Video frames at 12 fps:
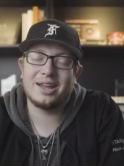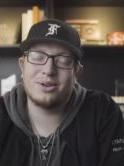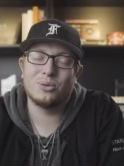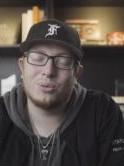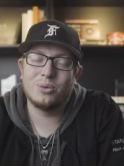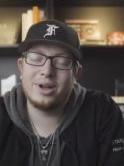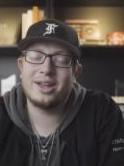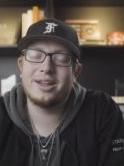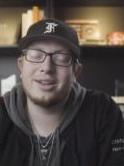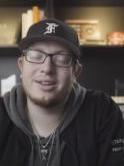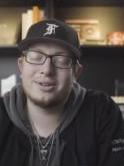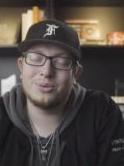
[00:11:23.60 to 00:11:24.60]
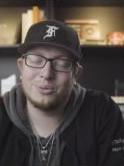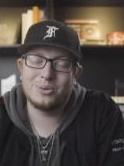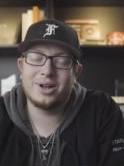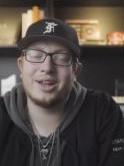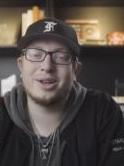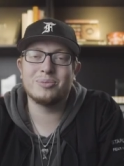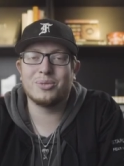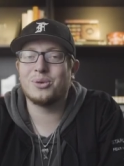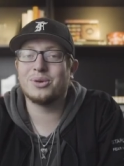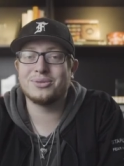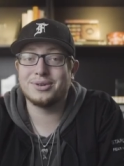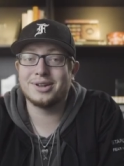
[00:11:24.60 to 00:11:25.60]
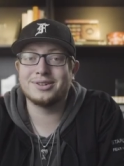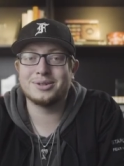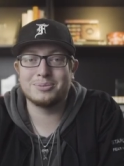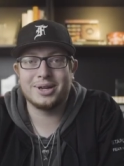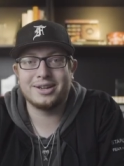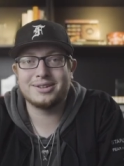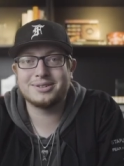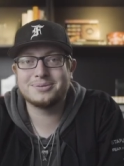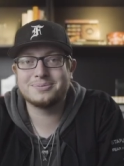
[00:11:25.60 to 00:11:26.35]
and way, way more fun to make.